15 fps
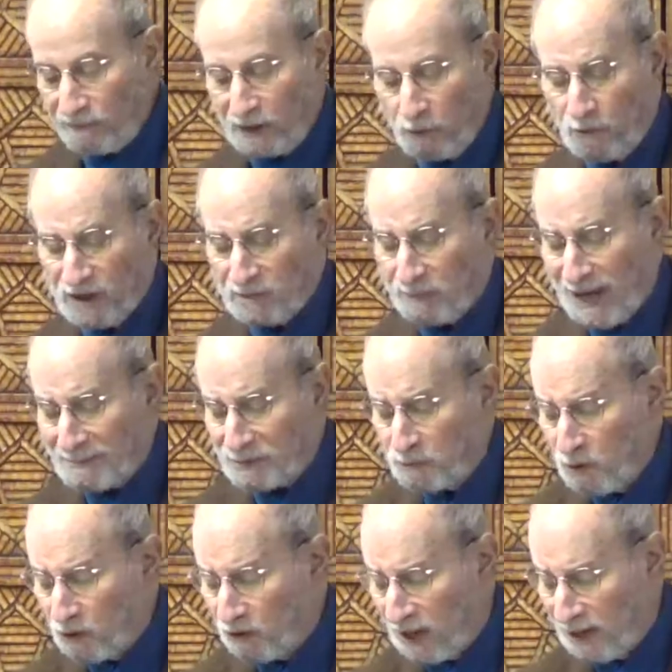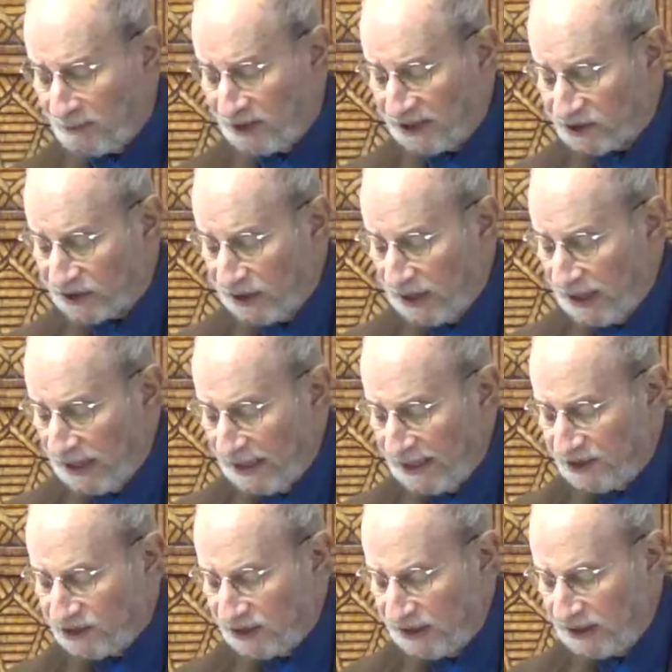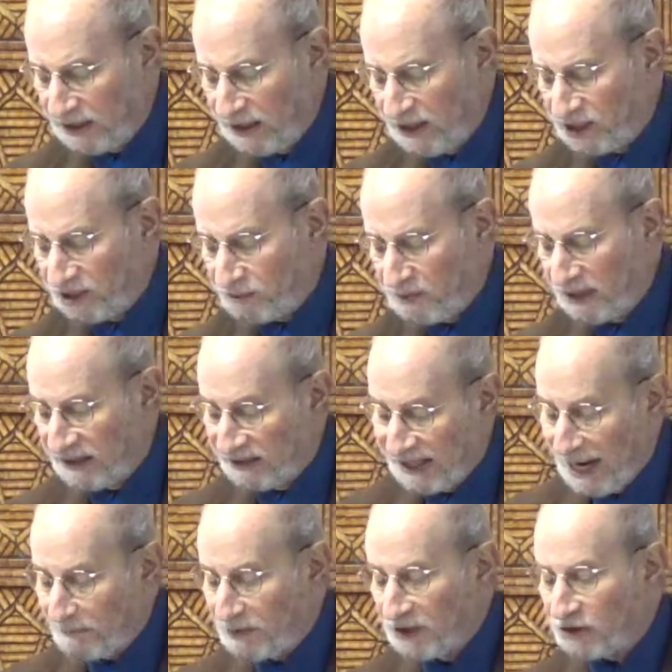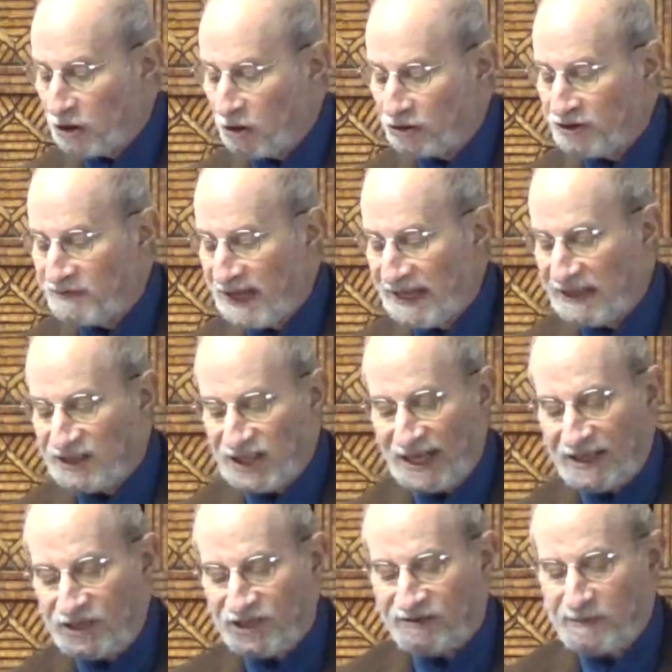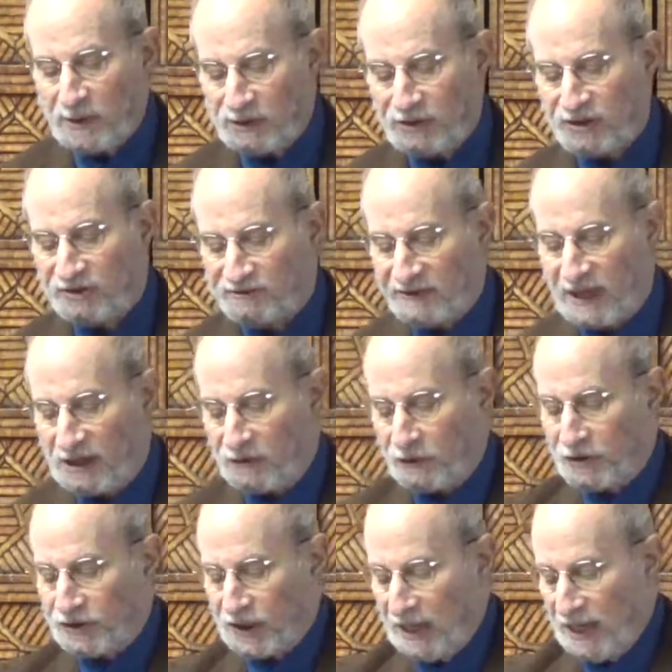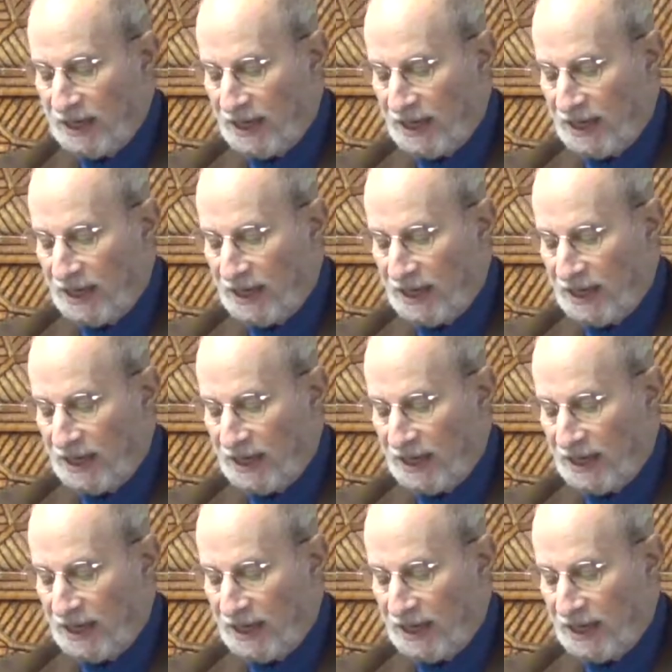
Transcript: What is perhaps more ominous is that he has been adept at cultivating tens of millions of followers